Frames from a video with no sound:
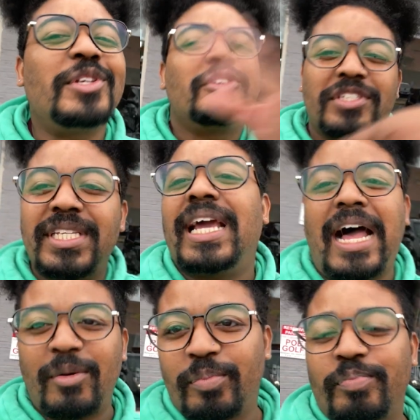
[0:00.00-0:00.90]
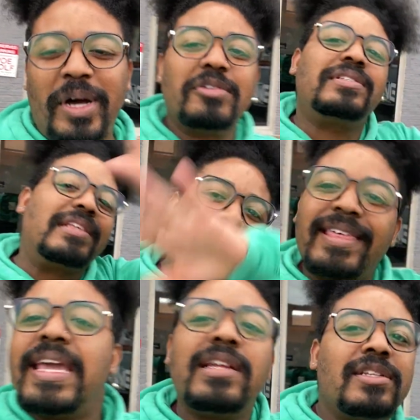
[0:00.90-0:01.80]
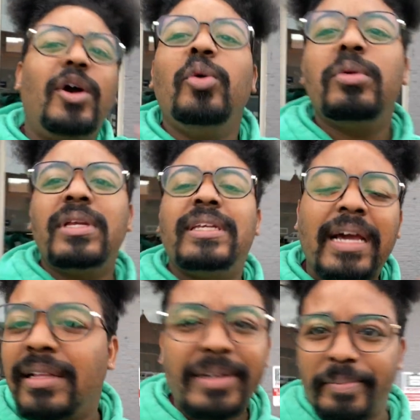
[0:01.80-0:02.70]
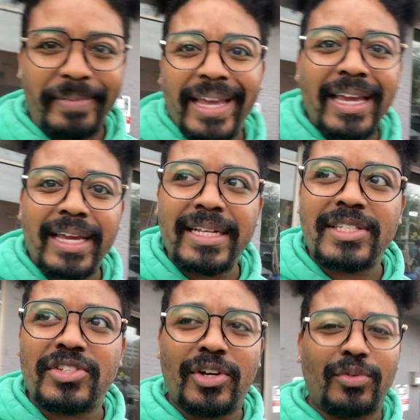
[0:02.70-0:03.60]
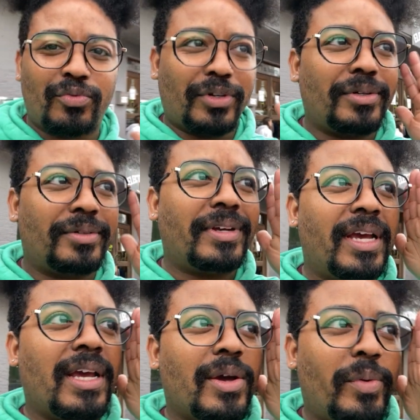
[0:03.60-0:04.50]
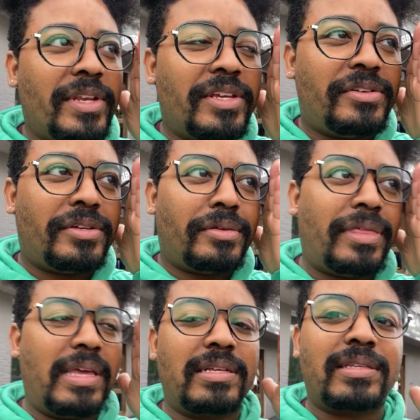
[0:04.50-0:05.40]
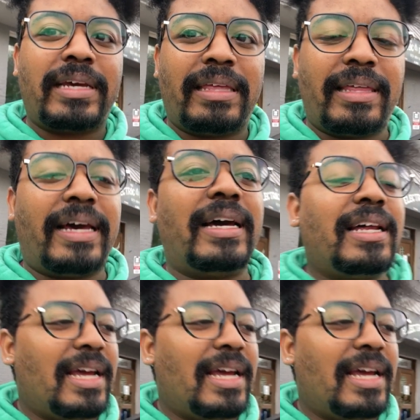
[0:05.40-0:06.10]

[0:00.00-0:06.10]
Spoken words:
You'll see it. I'll post the thing. Don't yell at me. It's so rude when you do things like that.